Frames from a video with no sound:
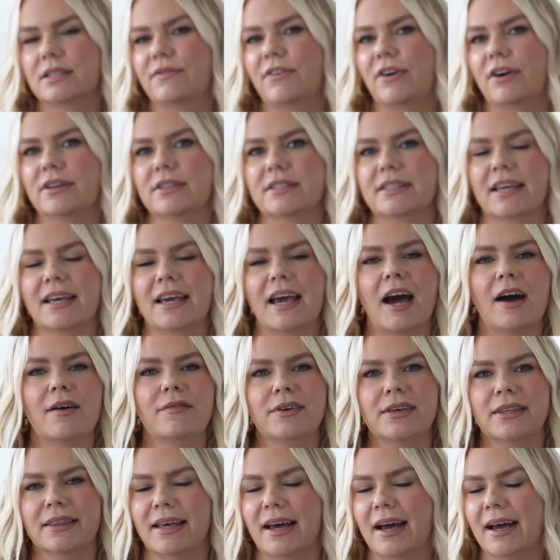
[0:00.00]
far as like
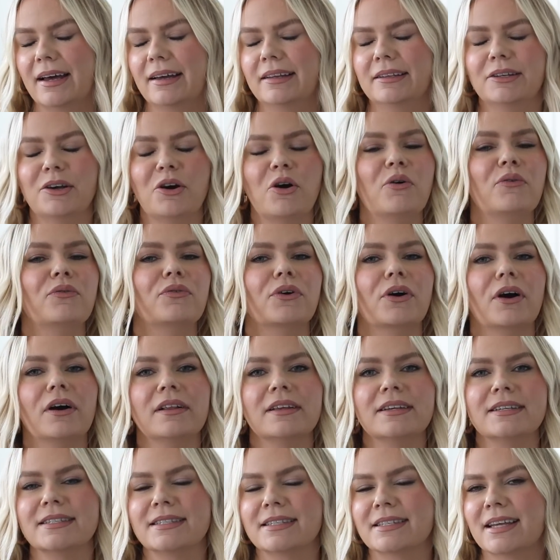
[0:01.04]
having that overall
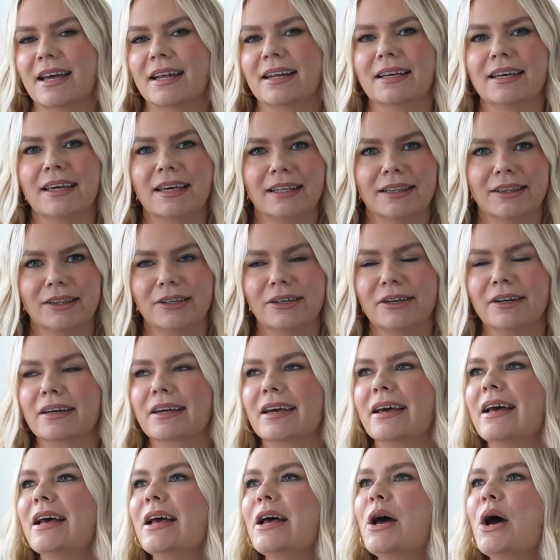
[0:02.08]
aesthetic and look,
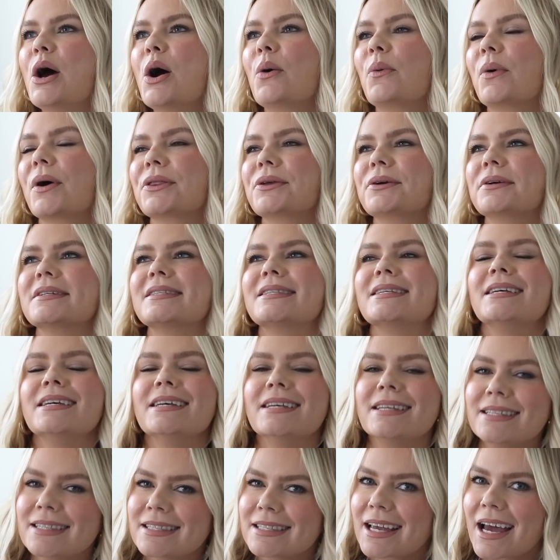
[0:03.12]
whether it's
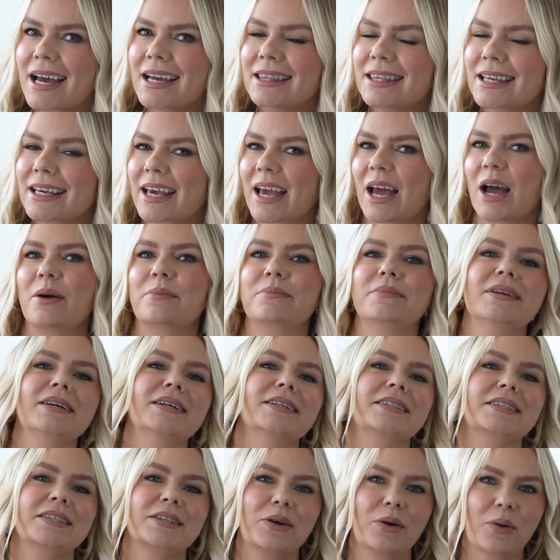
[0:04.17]
inside the
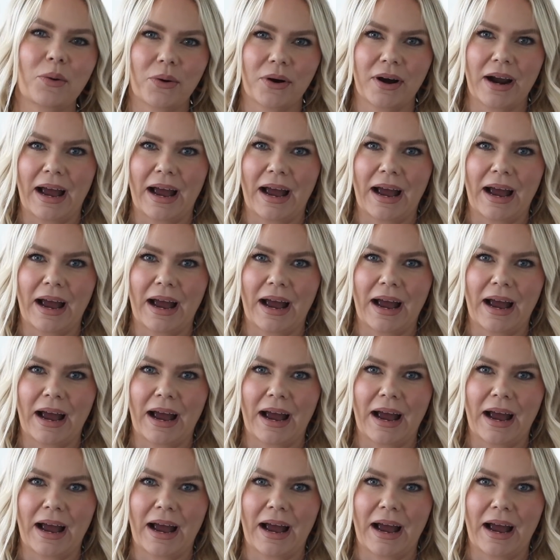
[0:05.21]
cabinets or